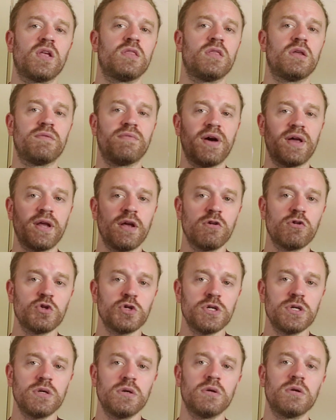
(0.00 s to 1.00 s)
The divine
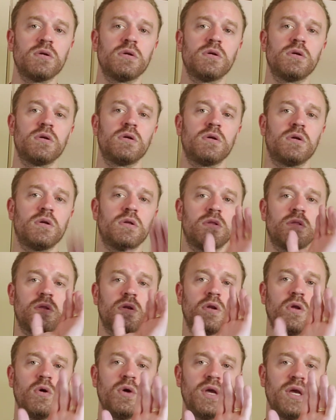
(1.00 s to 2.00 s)
energy,
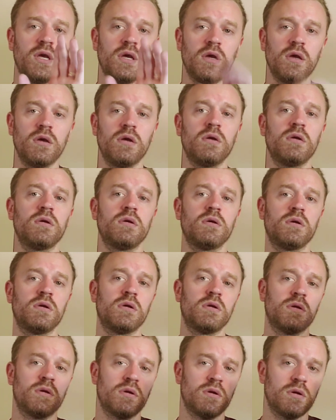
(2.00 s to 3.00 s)
the logi,
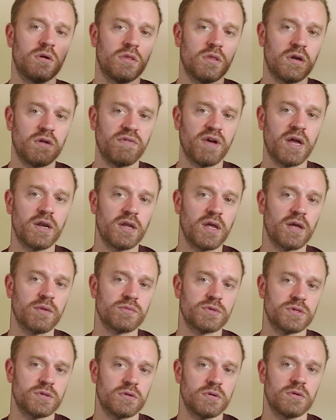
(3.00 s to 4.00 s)
the divine
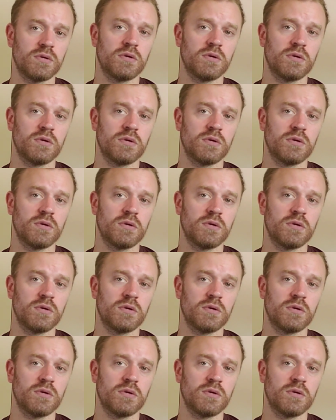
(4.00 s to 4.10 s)
names.